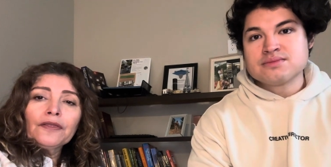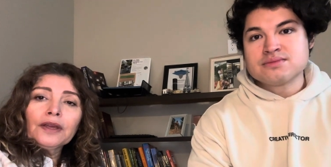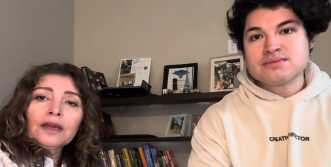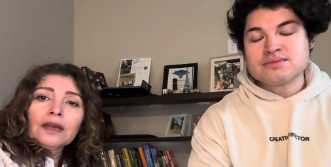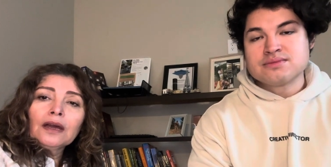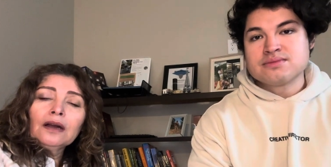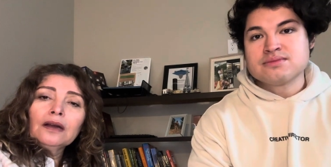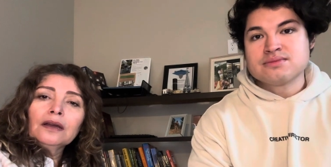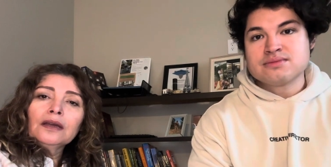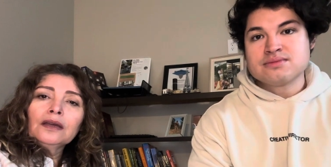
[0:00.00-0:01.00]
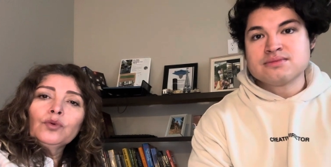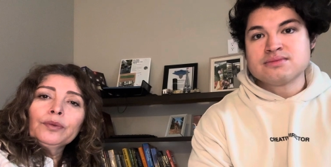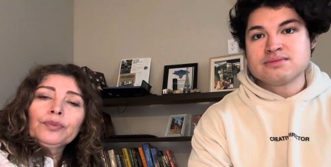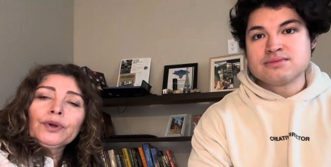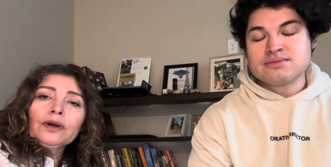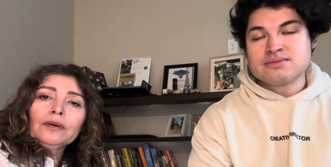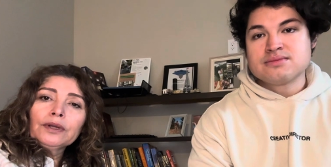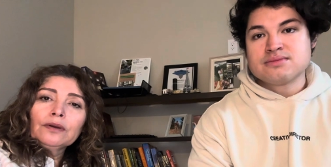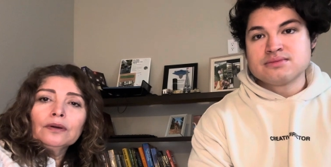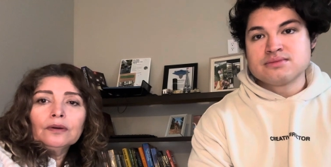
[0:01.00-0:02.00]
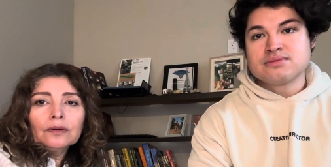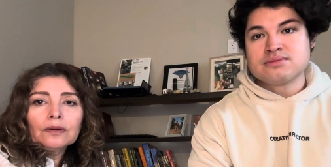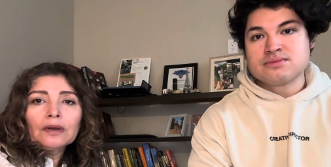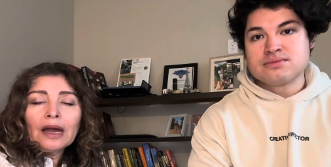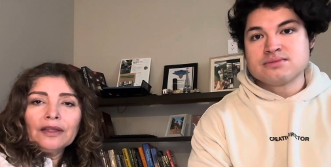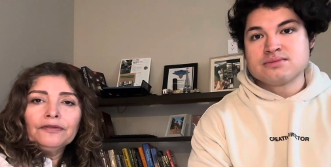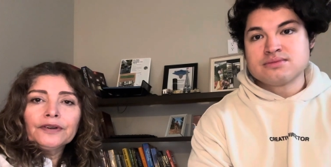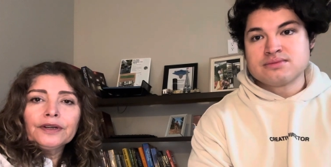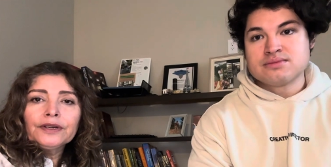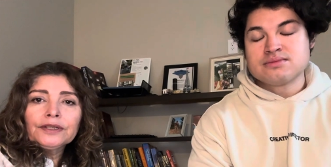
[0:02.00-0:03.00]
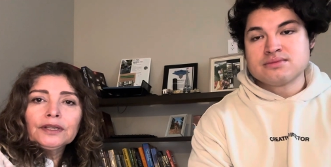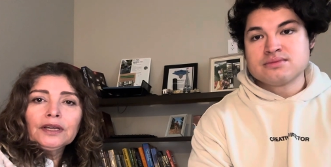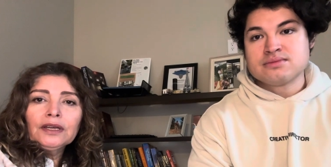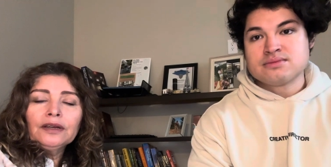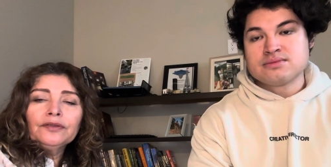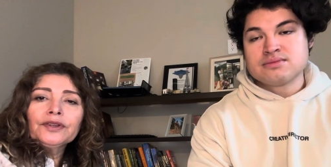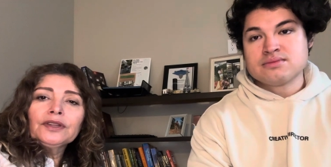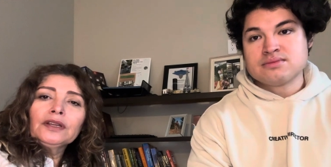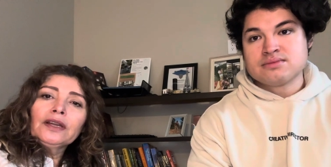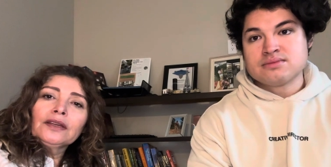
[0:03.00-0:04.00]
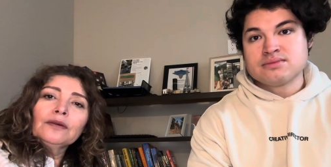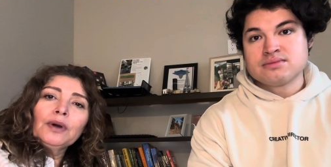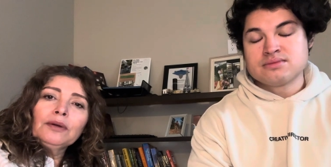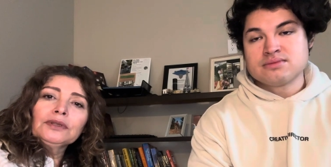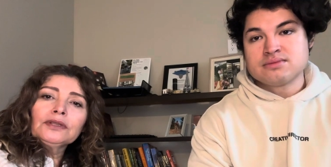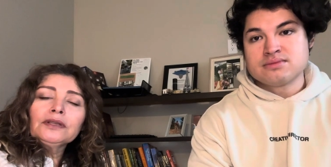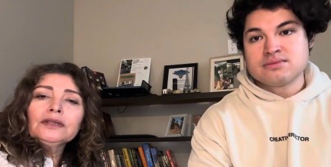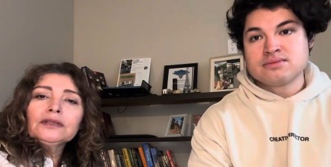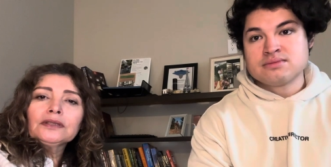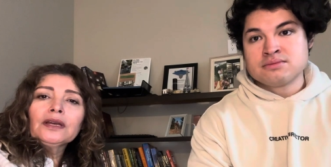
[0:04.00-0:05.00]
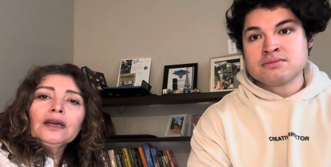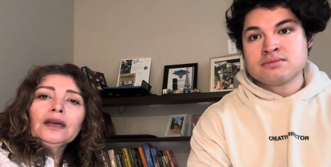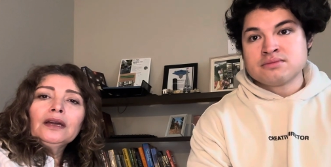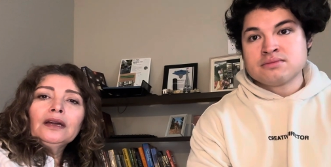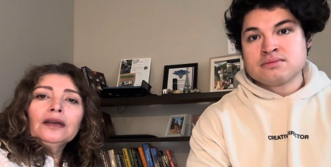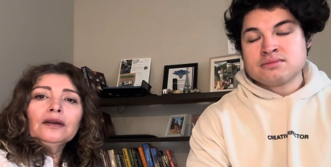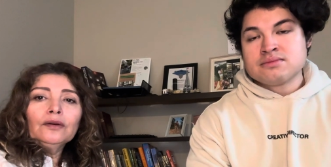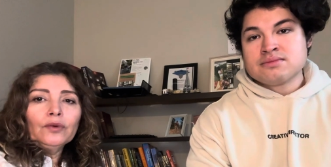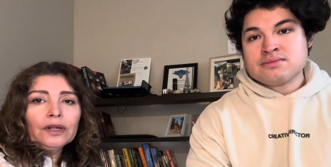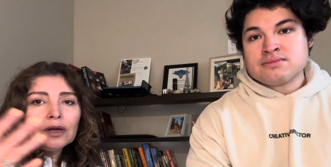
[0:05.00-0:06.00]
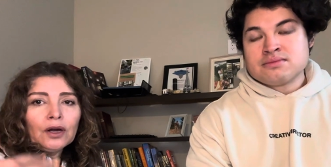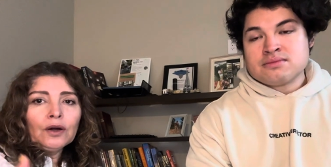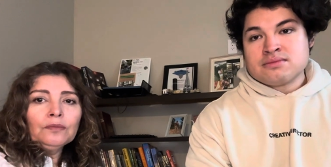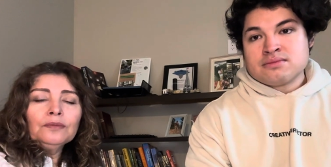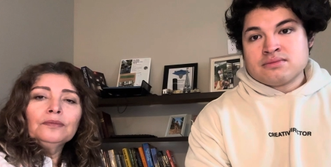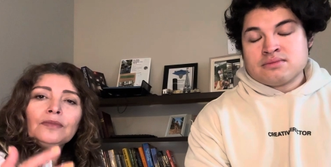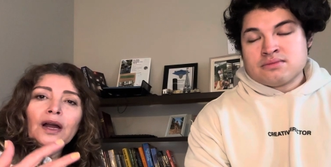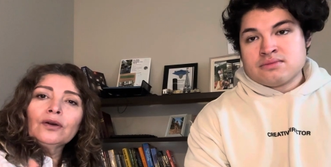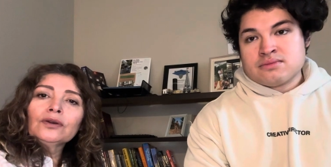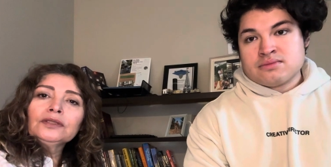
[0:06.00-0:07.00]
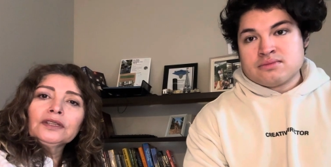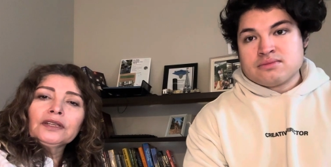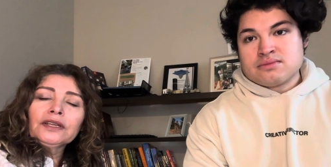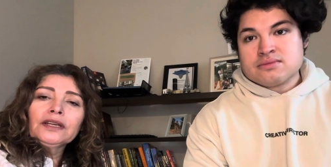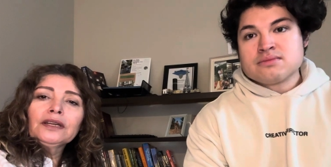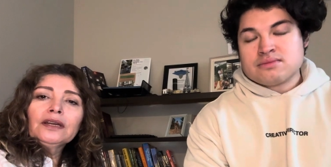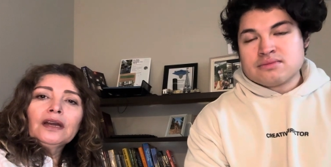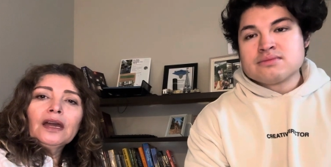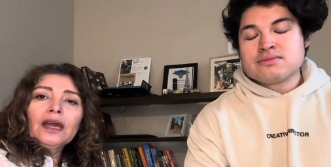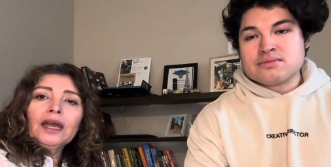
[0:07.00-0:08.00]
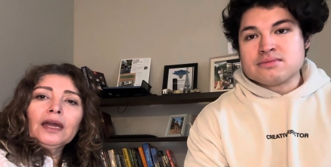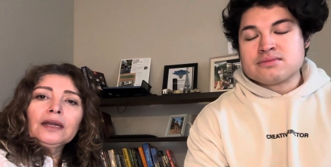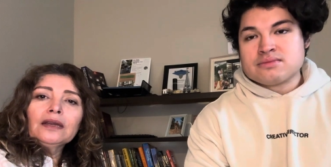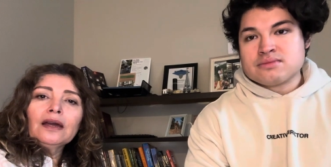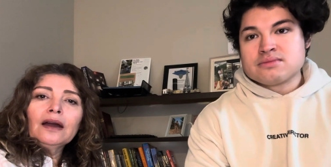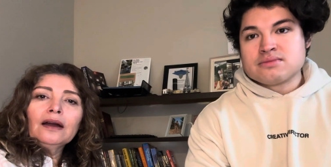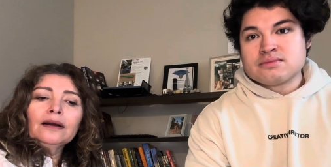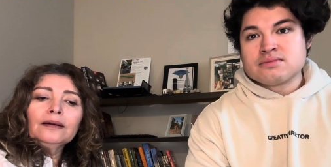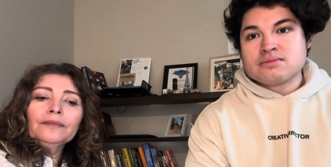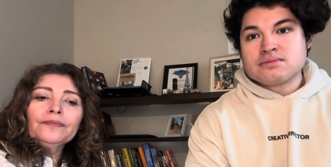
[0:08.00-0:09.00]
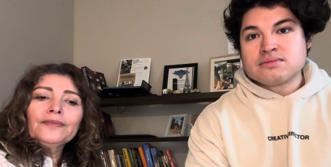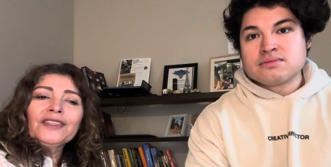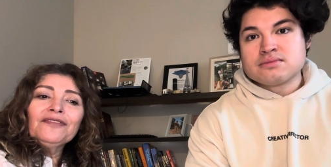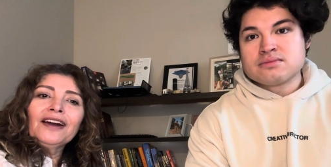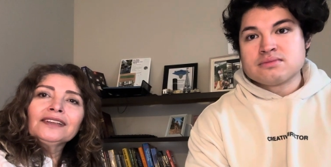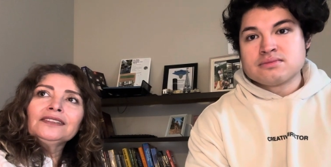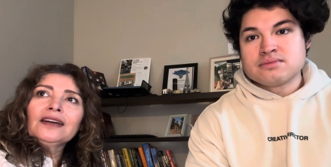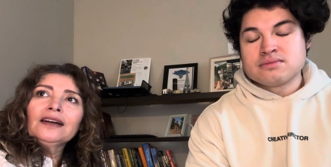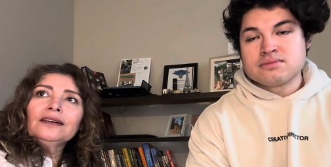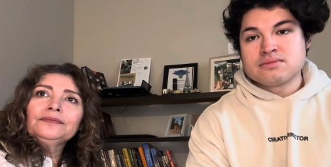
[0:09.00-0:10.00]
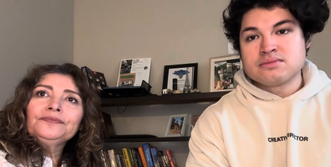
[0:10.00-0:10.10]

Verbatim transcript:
Speaker 1: think uh, if we put up, you know, God first, everything like the Bible says will come accordingly. Mm -hmm. And um, the fact that